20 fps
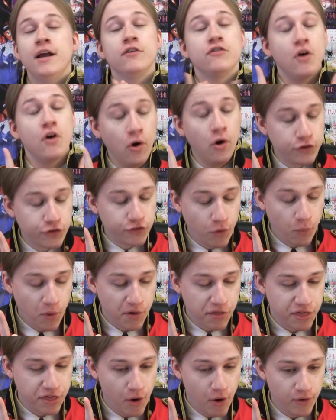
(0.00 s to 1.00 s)
It's also
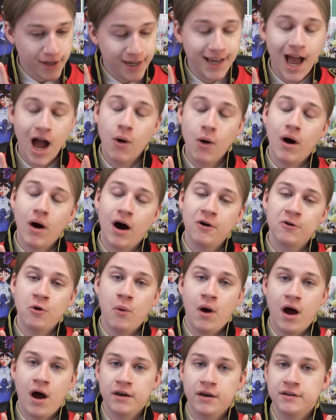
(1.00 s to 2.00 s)
worth noting how
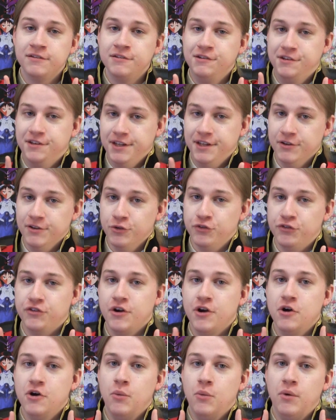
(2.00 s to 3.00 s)
Anohana
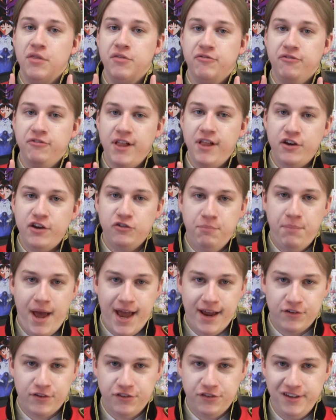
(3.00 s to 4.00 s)
deals with
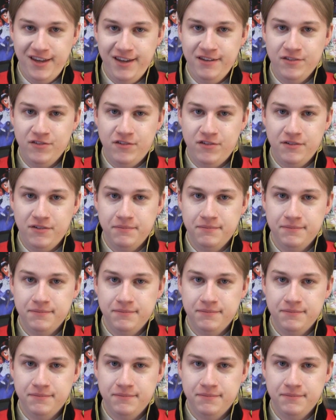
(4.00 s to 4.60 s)
flashback scenes.